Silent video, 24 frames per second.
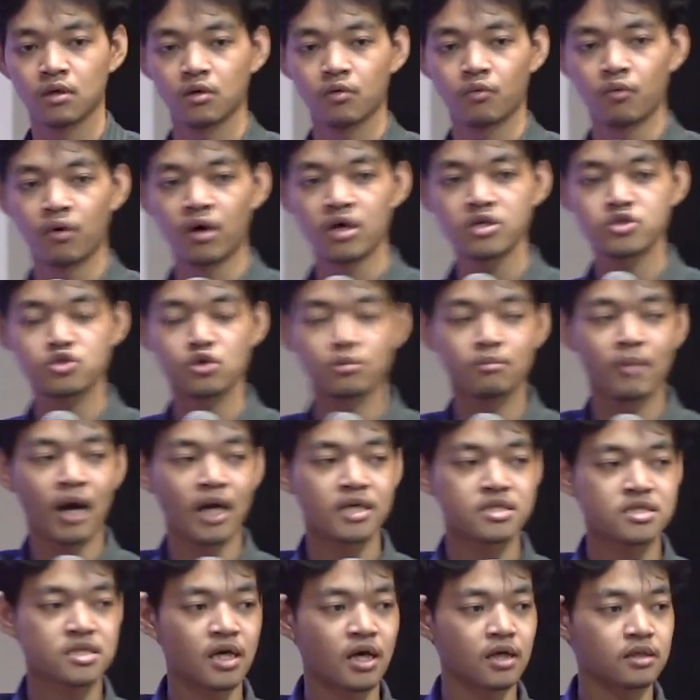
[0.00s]
Where is your
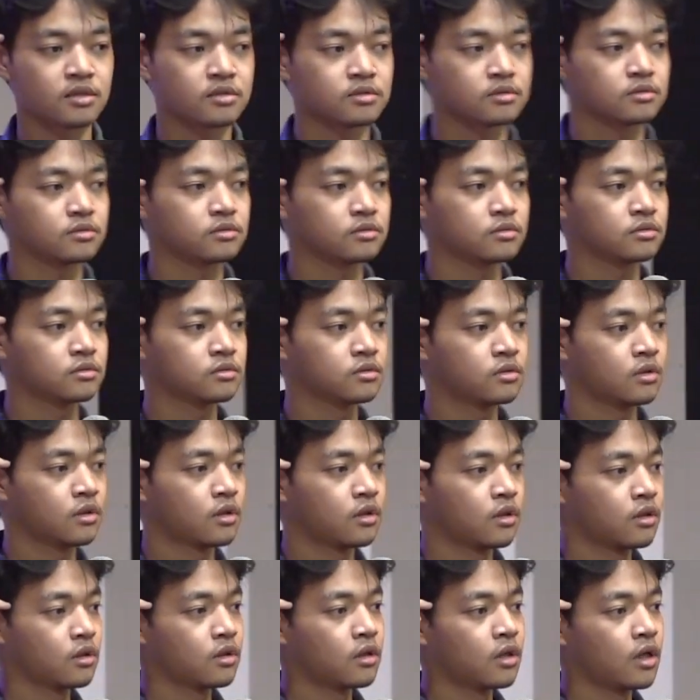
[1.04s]
mindset?
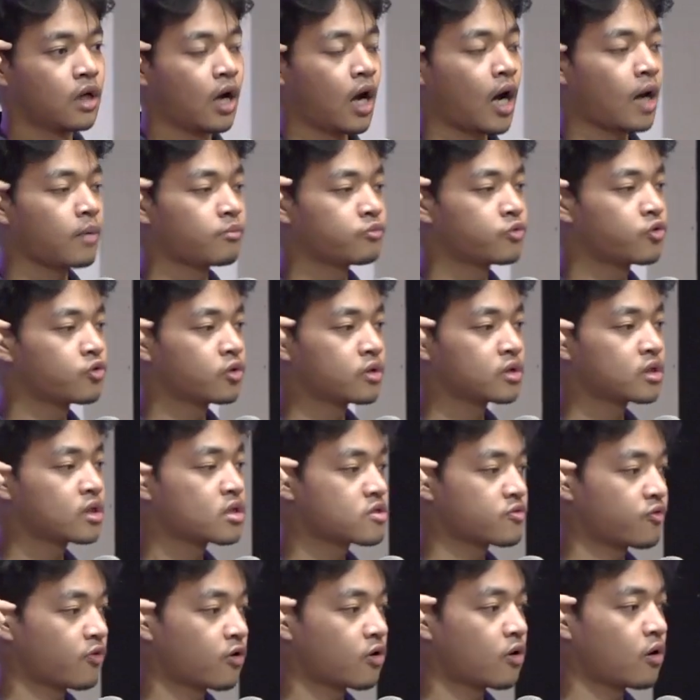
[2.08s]
I'm doing
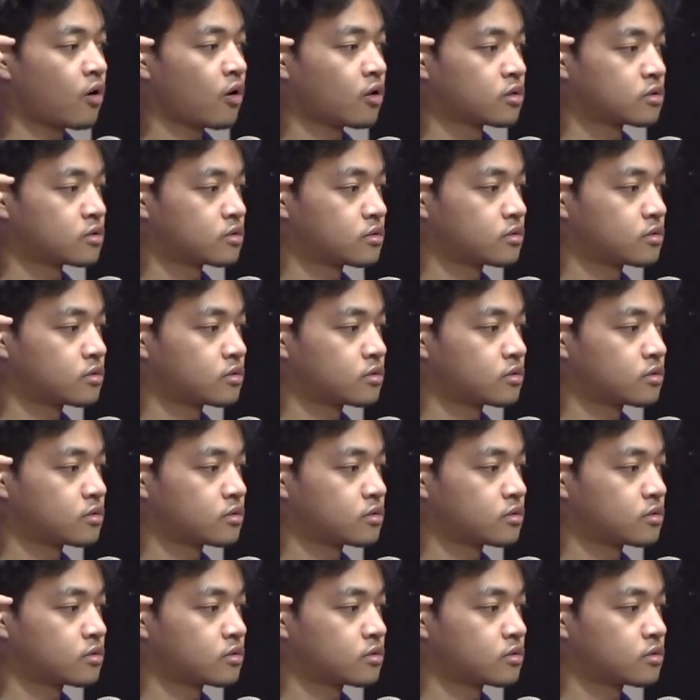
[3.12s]
this for God.